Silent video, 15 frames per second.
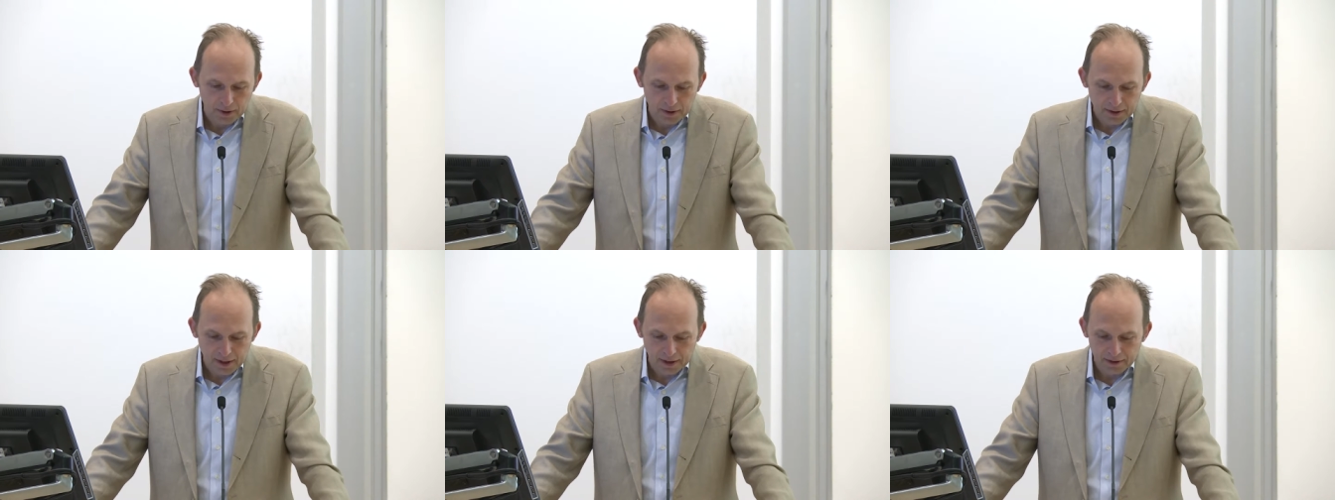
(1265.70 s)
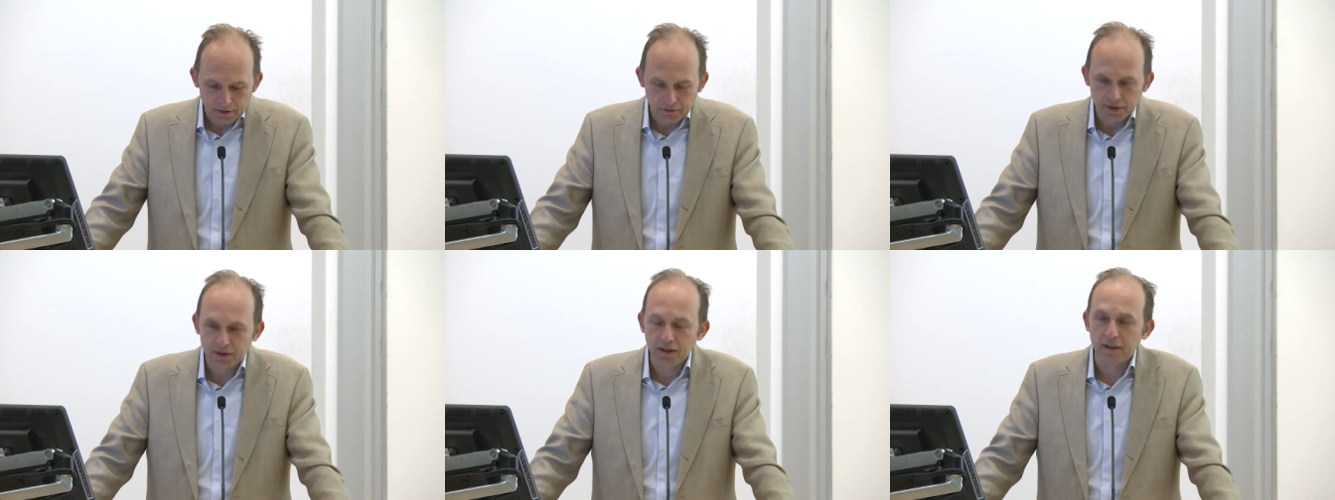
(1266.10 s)
a kind
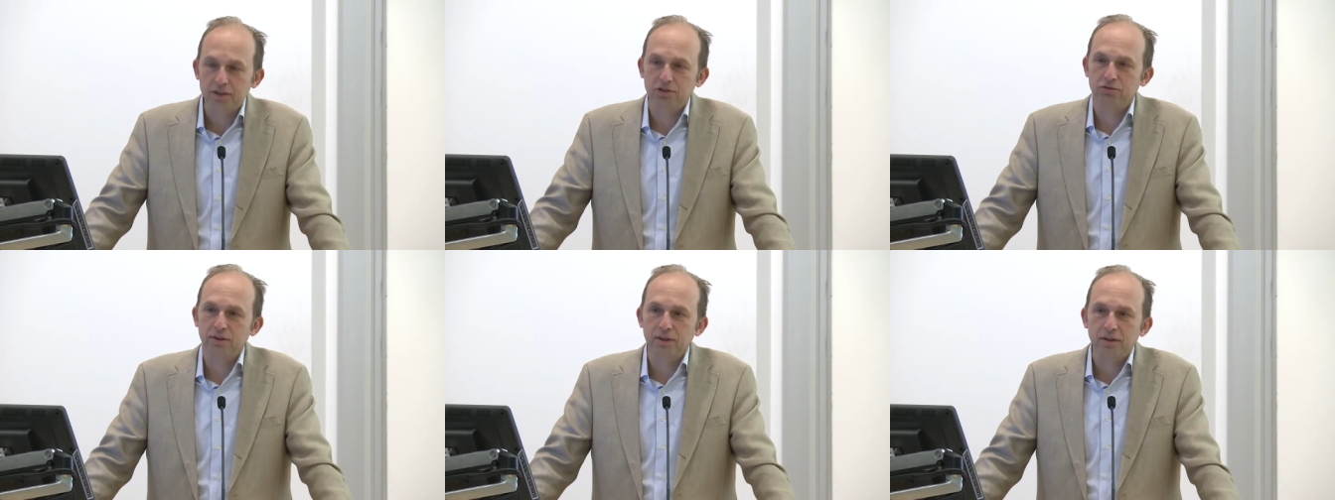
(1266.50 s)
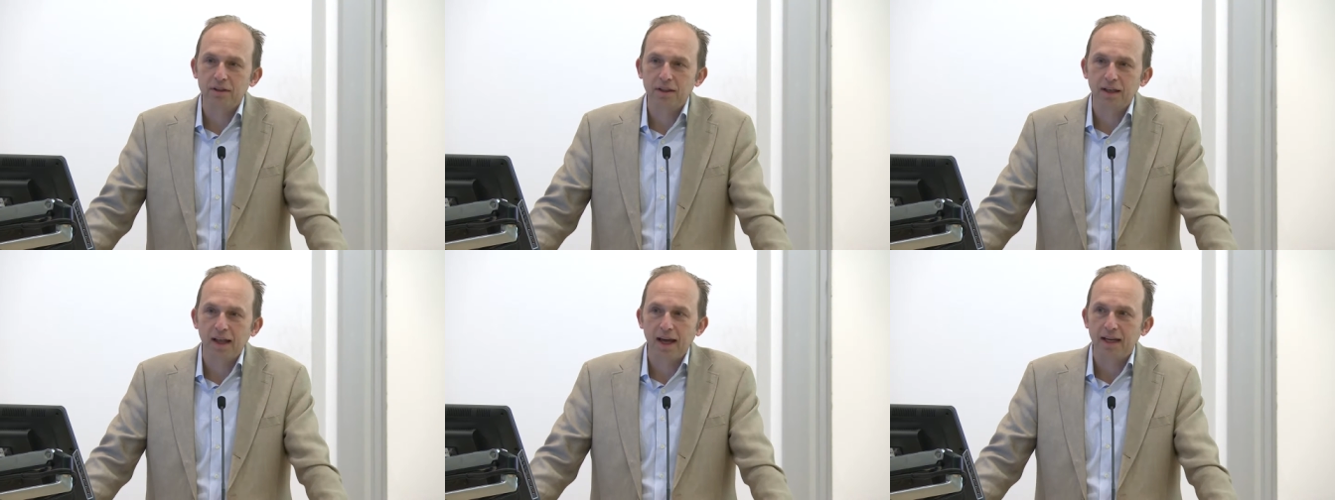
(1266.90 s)
of industrial
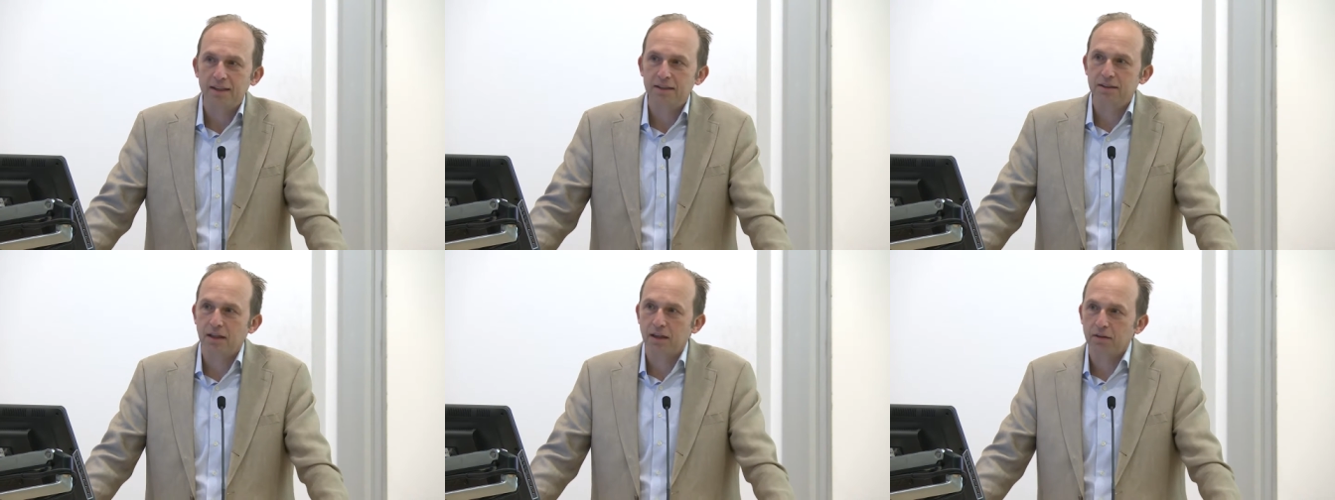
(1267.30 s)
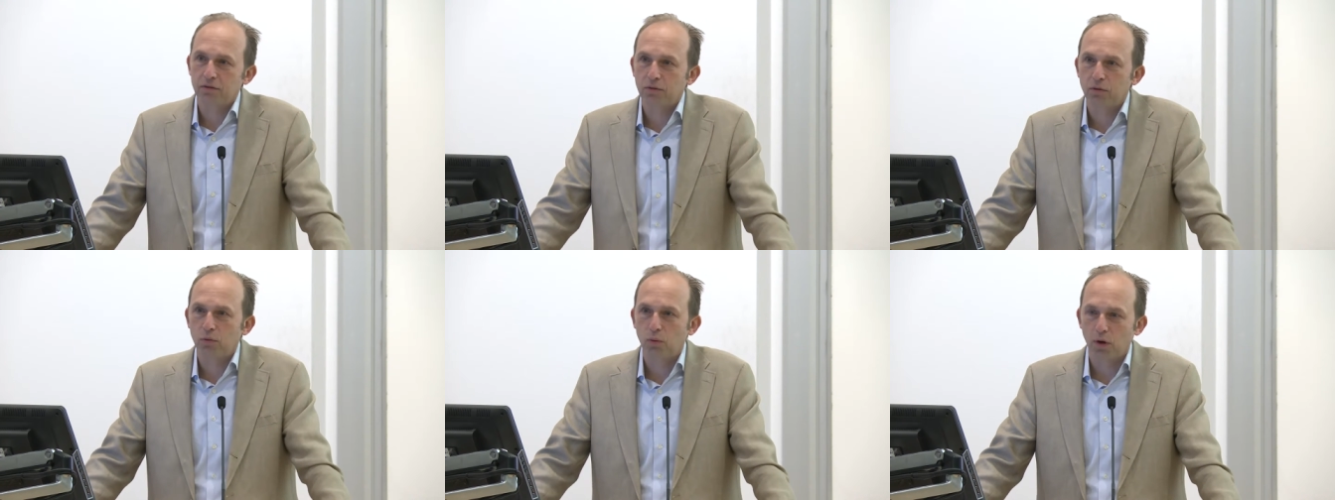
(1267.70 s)
class of
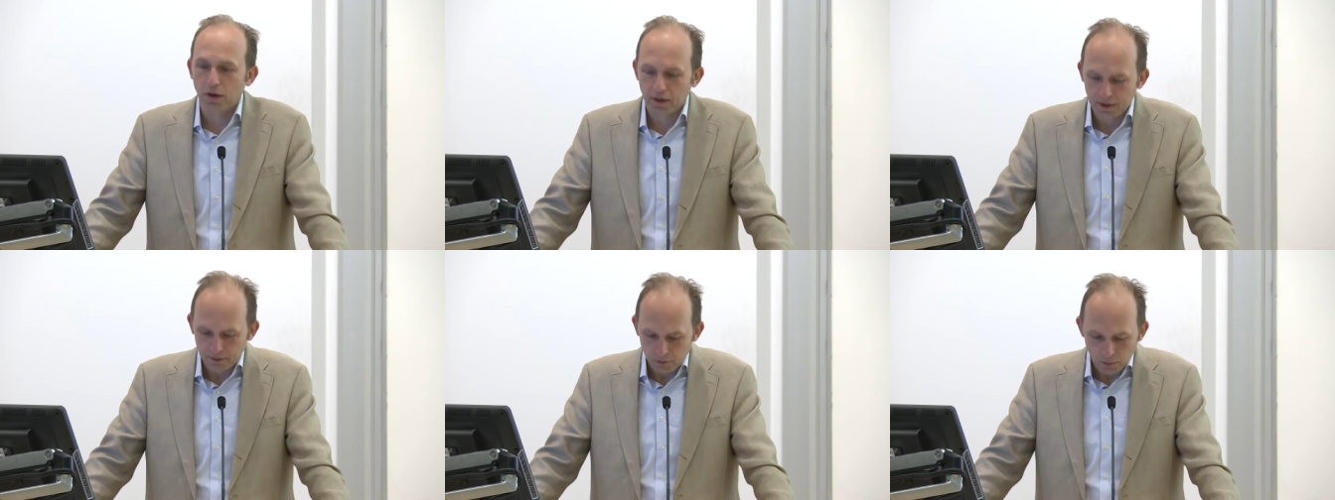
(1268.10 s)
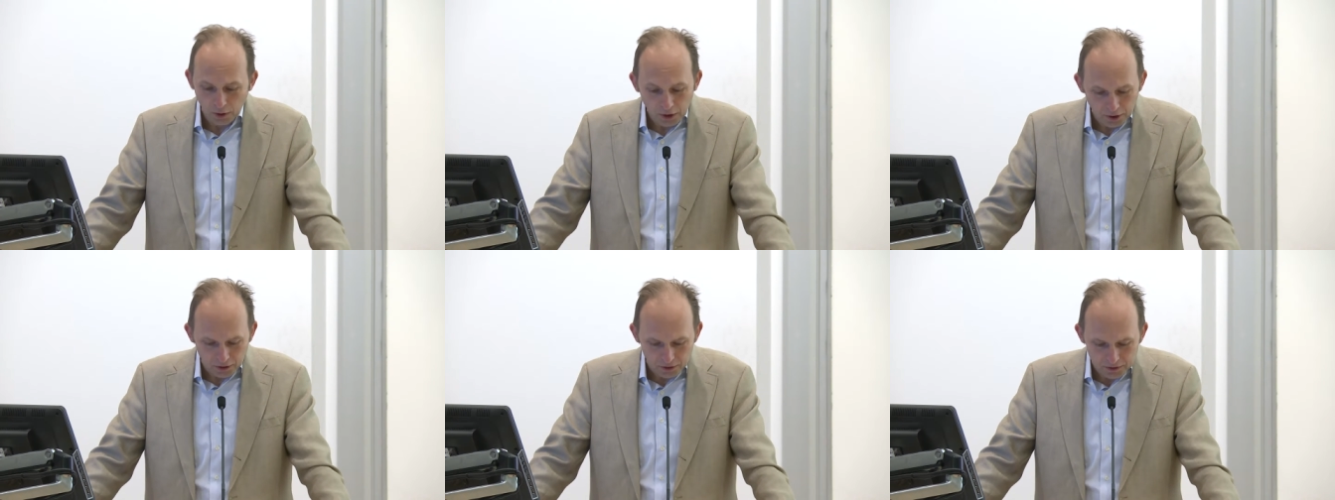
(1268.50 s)
work,
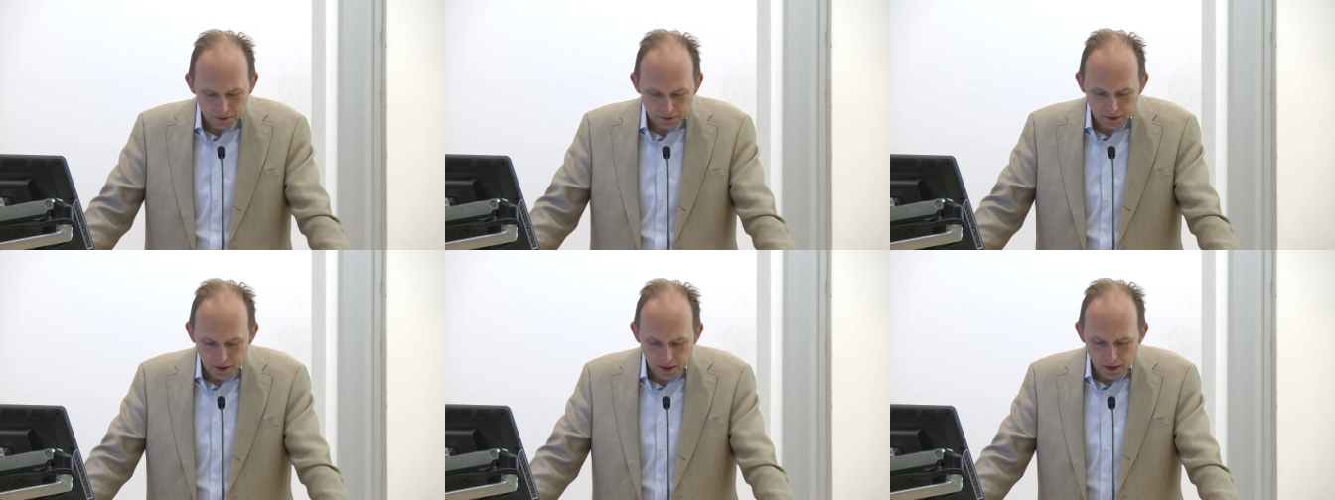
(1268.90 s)
workers